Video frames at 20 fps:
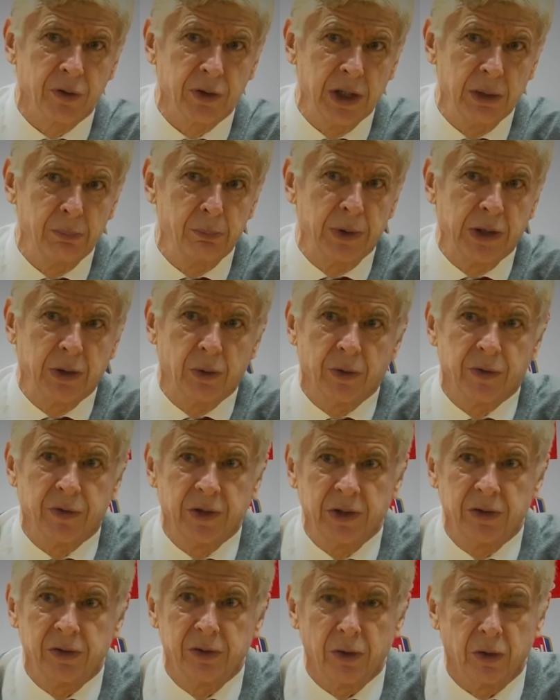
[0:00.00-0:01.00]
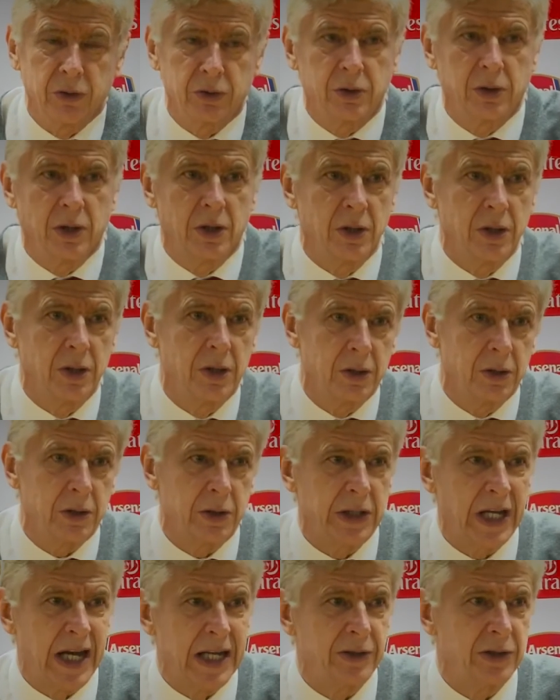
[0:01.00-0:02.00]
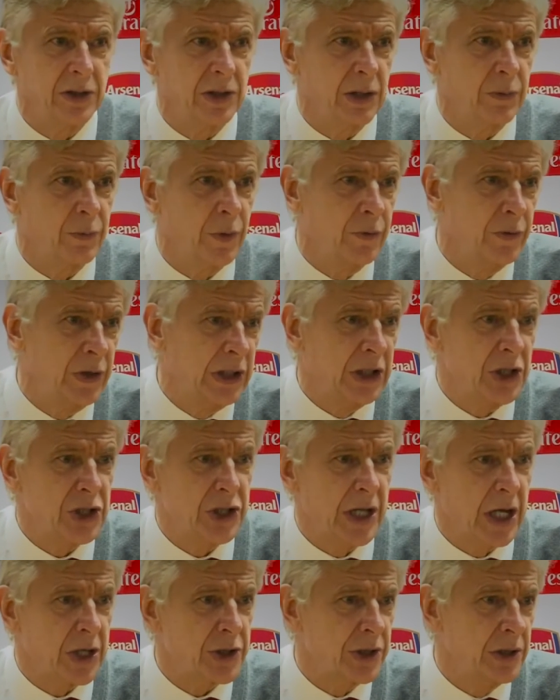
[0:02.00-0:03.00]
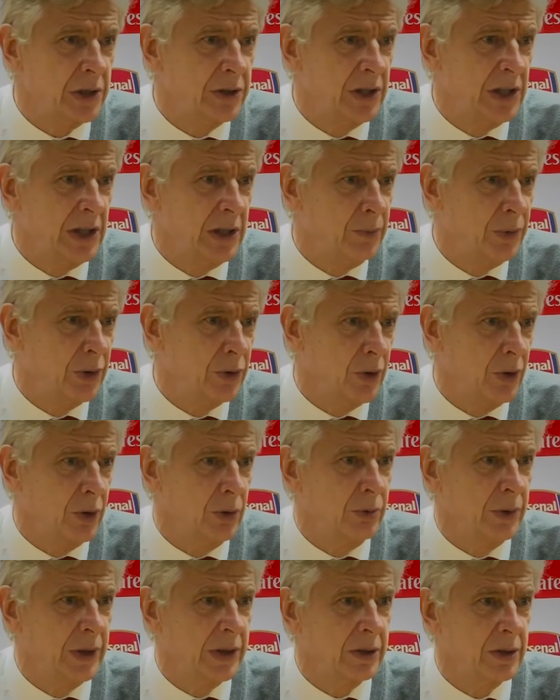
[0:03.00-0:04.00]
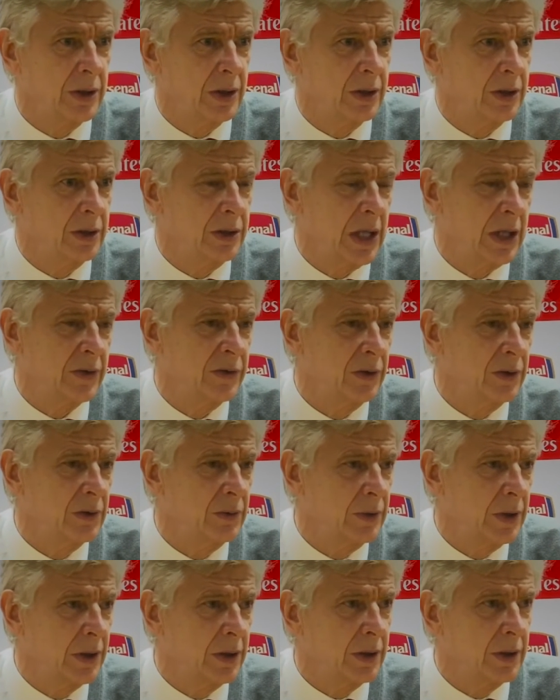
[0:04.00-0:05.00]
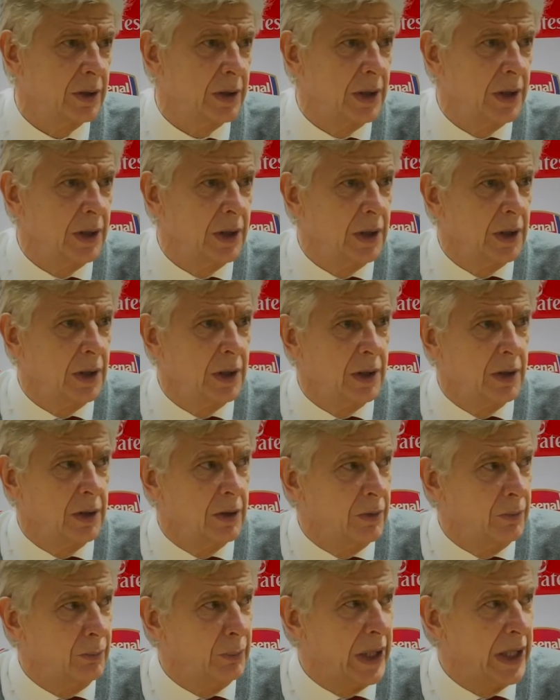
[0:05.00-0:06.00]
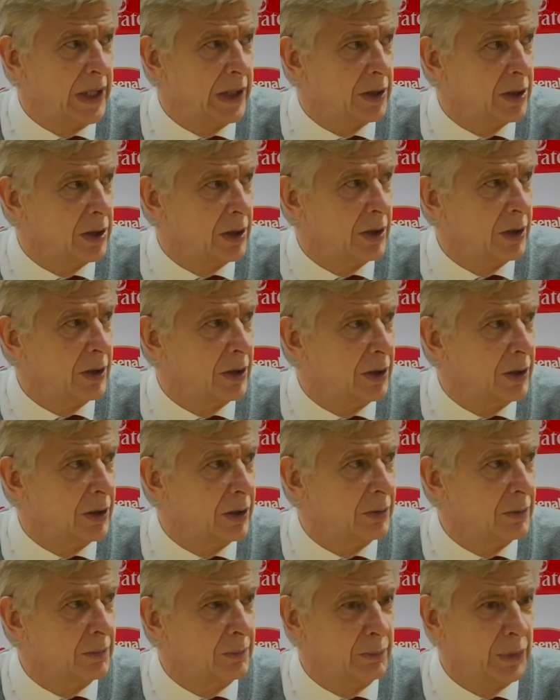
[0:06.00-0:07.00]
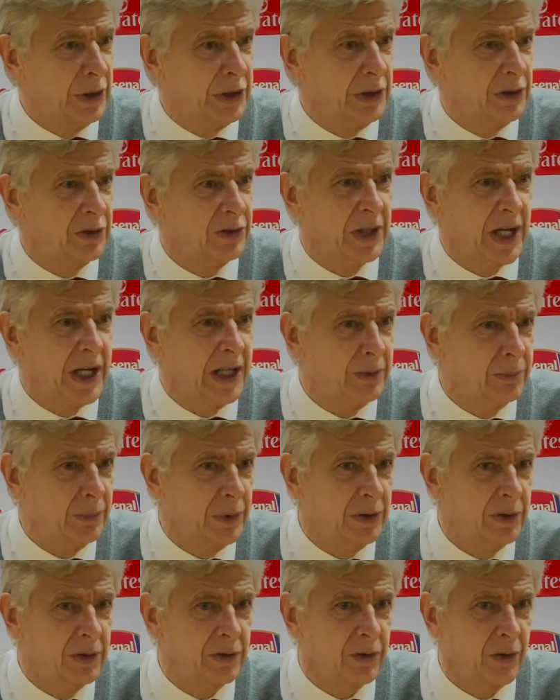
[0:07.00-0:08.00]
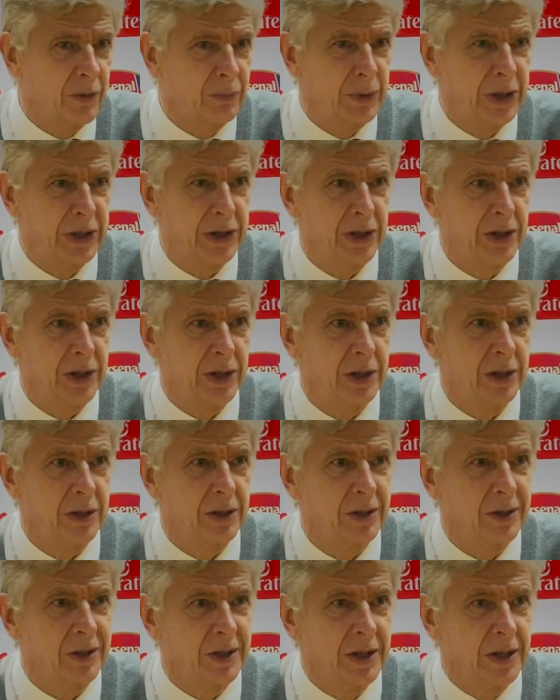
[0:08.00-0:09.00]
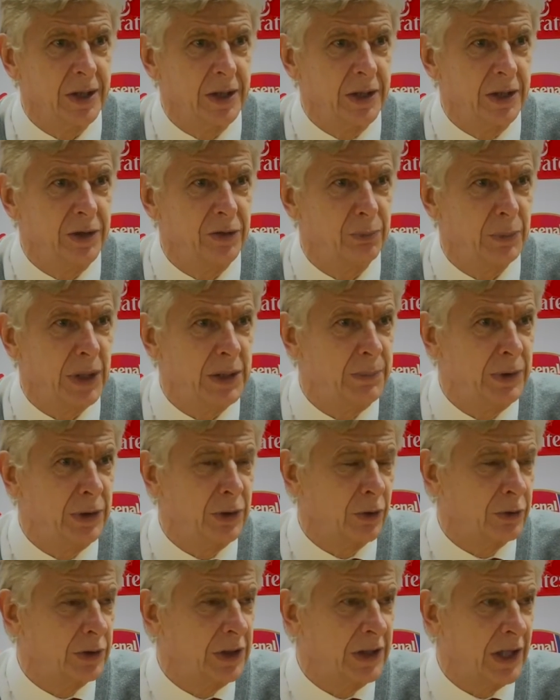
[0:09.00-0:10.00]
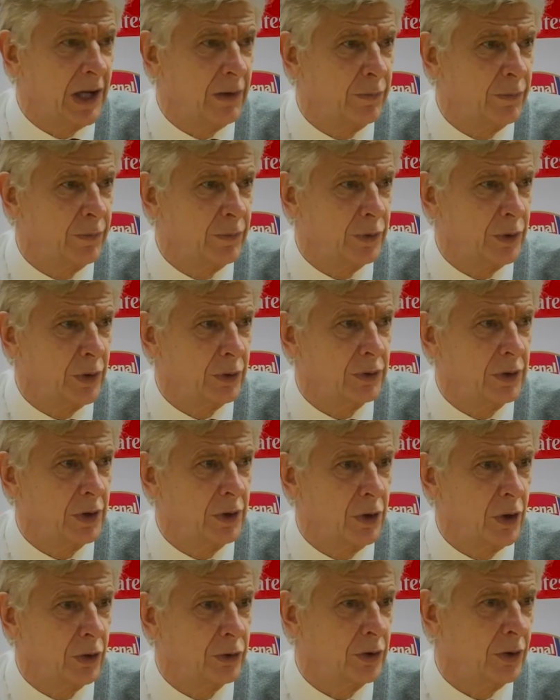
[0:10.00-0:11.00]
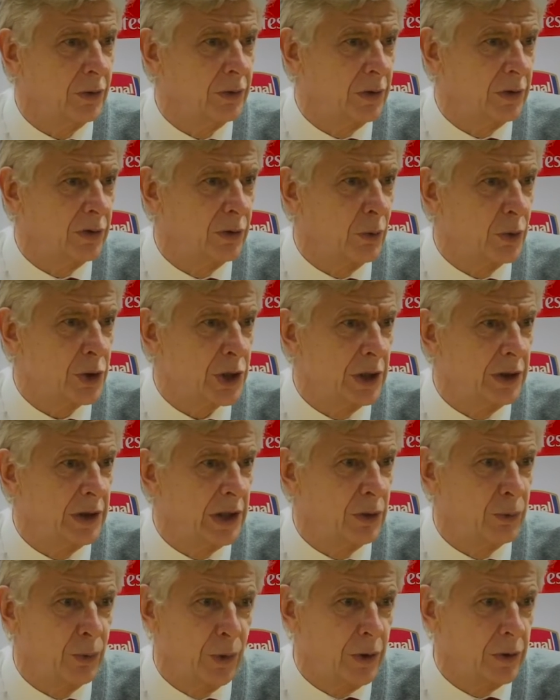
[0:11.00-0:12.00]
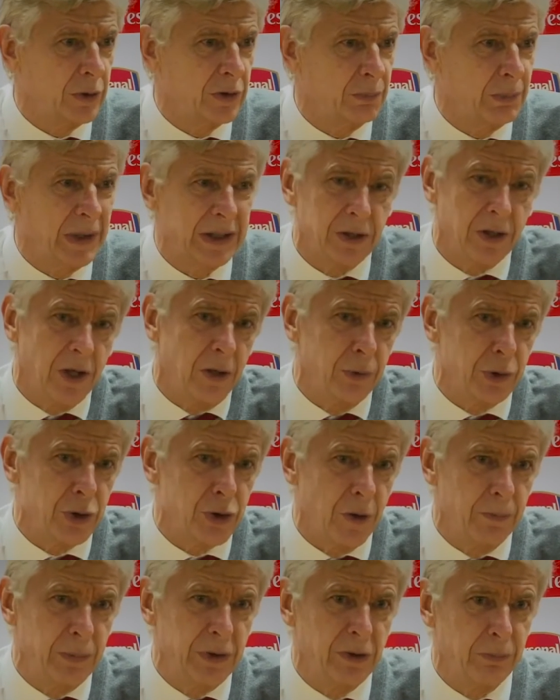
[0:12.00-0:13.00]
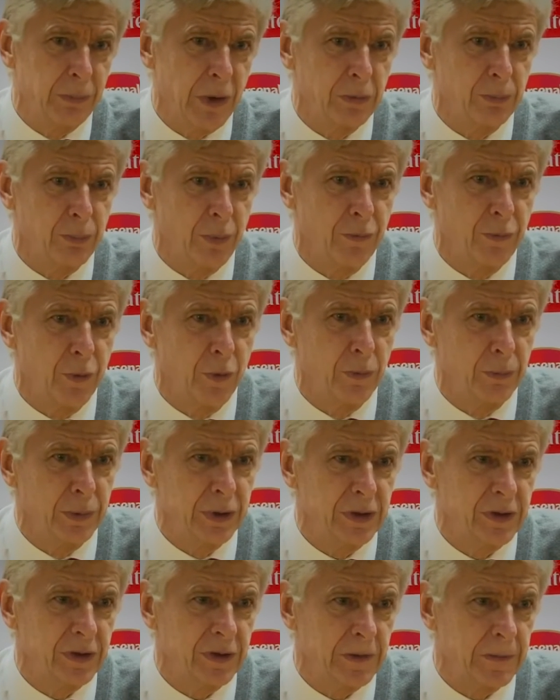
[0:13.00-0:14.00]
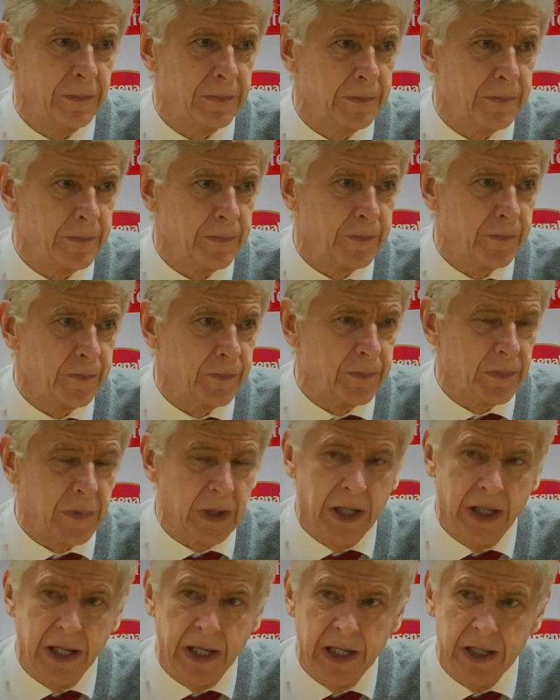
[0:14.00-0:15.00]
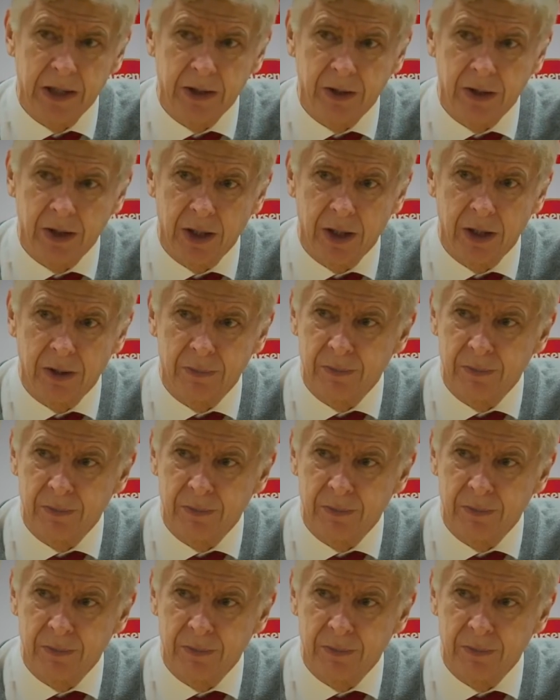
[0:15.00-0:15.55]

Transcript: on him because he's not a candidate for the English national team, you know, and doesn't make many statements or many. He's maybe not enough, not a lot on the social networks. But our job is about performance, and